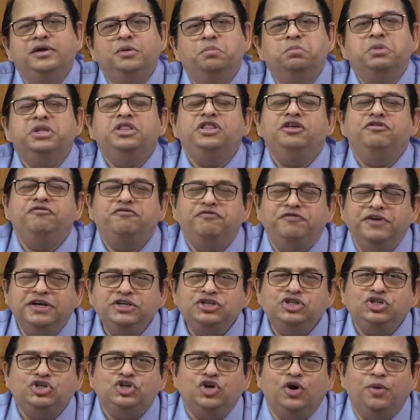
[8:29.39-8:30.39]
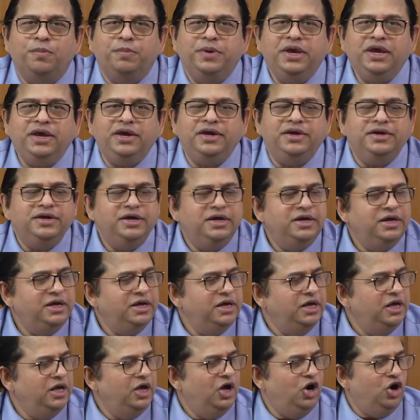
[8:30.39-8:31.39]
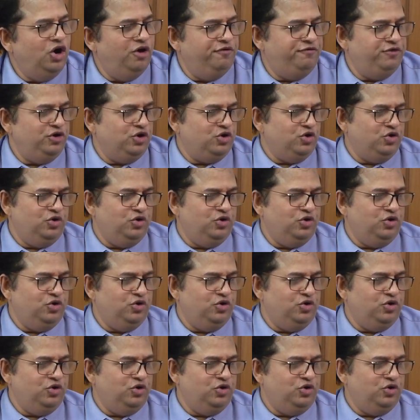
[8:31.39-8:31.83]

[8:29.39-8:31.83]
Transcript: with the first topic of your